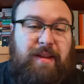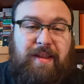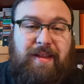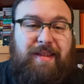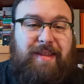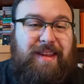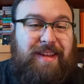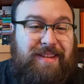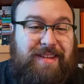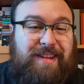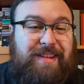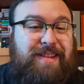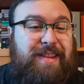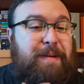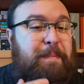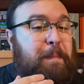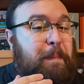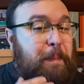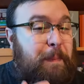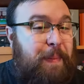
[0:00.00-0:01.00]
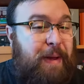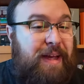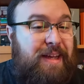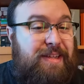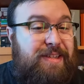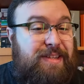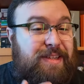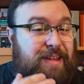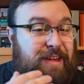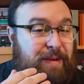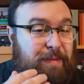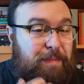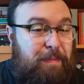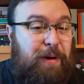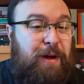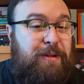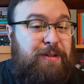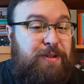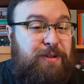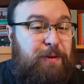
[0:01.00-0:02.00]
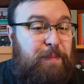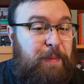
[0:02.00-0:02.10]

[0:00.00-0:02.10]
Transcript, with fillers: this is the best monster